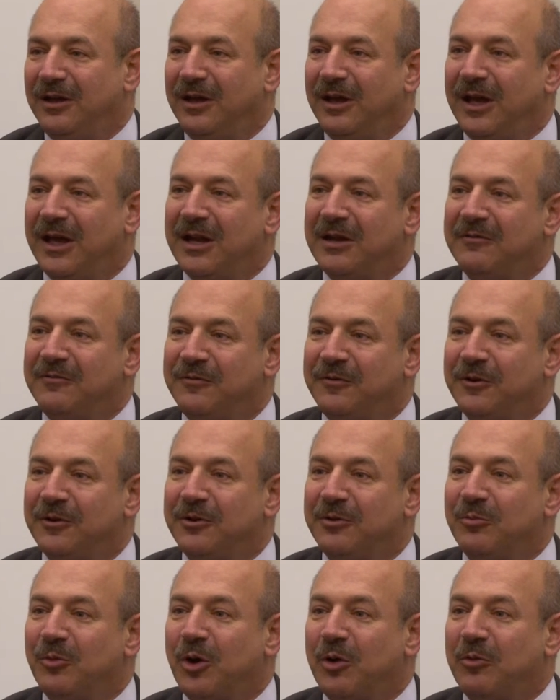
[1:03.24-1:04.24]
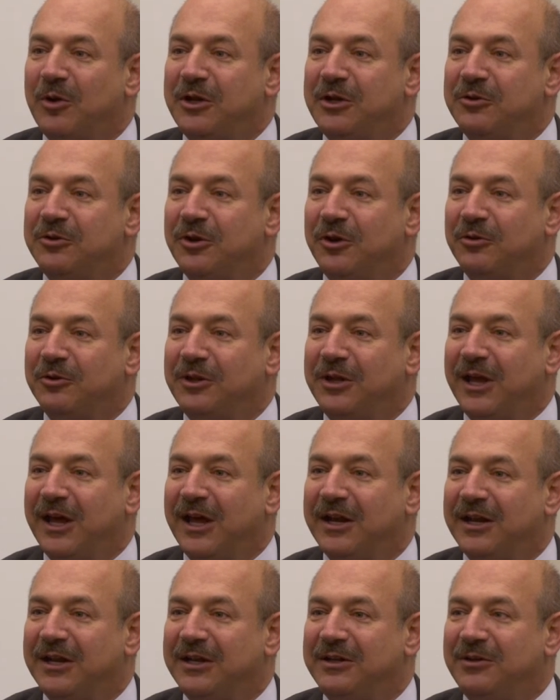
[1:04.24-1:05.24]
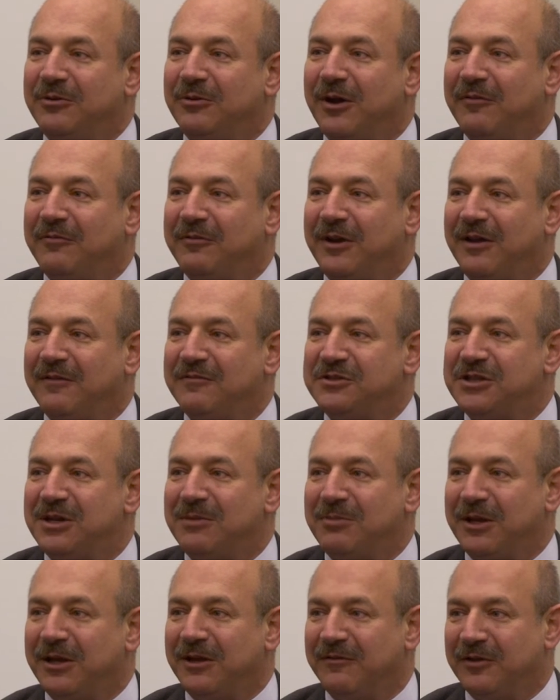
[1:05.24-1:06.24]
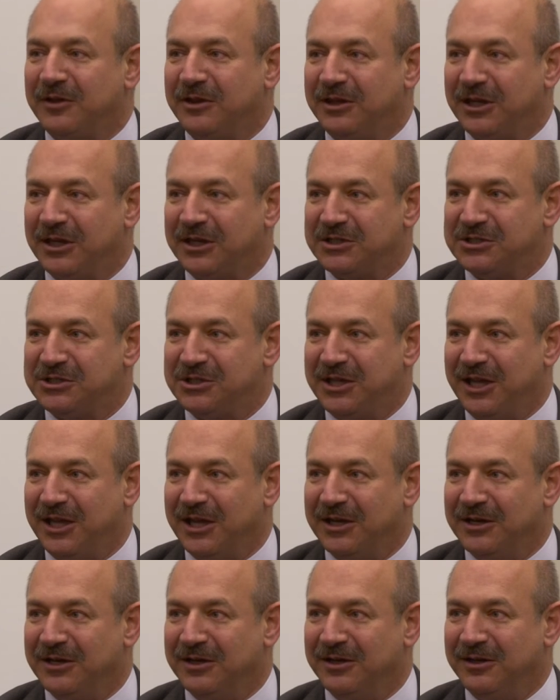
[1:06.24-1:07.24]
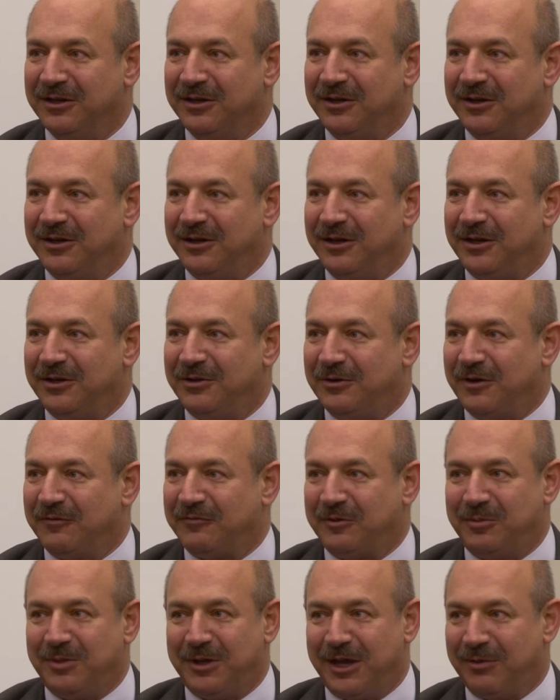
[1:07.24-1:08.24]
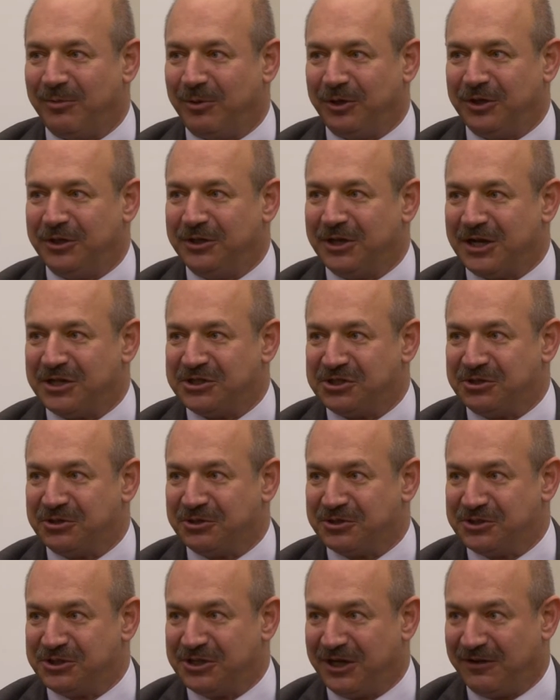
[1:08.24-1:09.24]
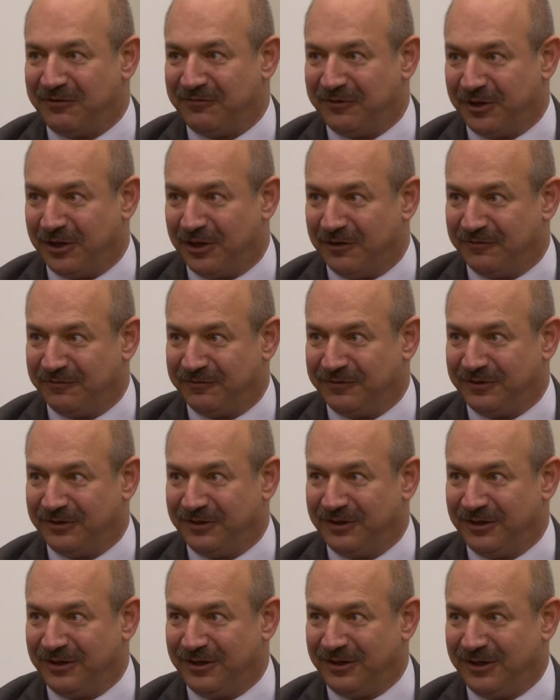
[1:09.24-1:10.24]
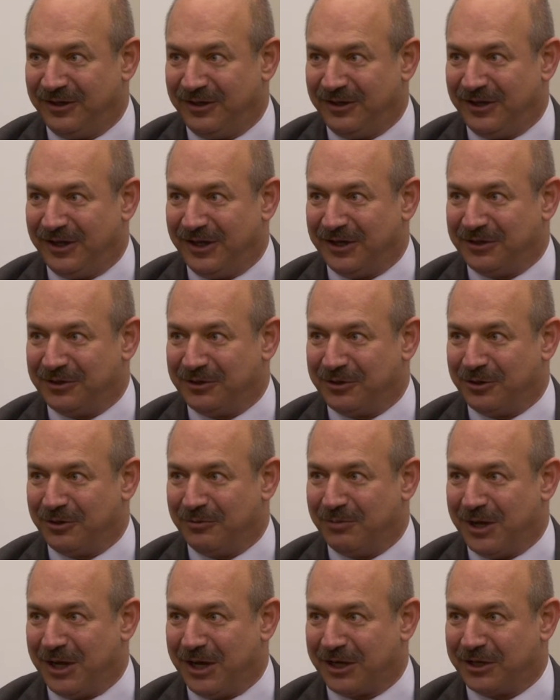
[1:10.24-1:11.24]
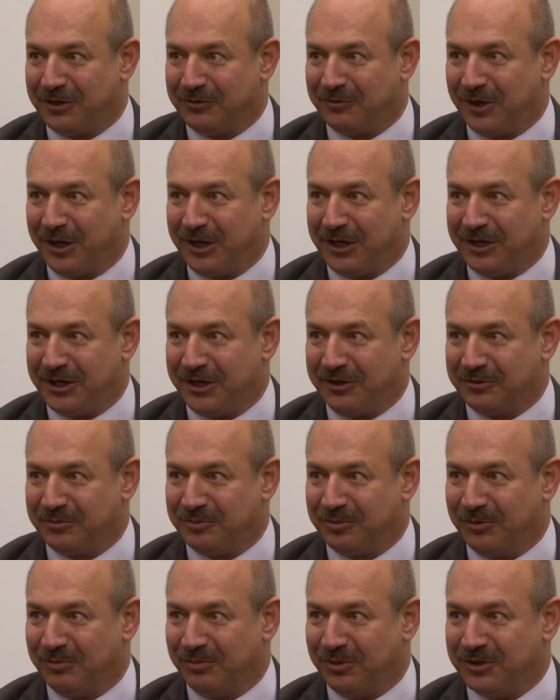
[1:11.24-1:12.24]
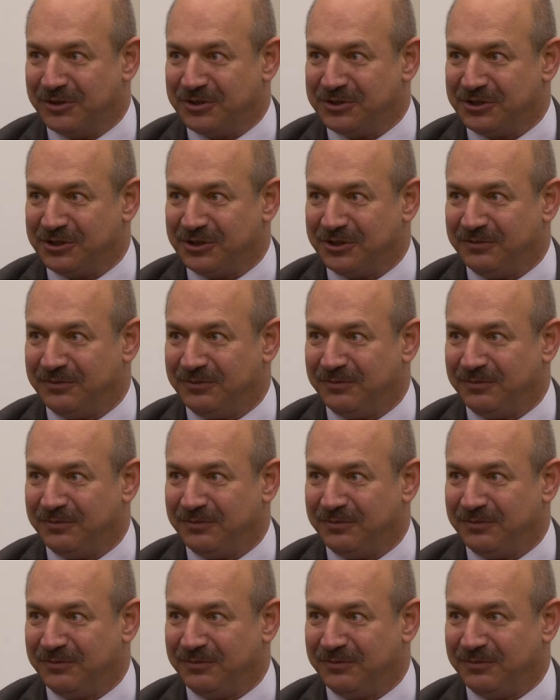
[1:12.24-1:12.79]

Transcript: And furthermore, when you don't get it, you have to have something of a thick skin, and you have to be able to dust yourself off and go back and write another proposal.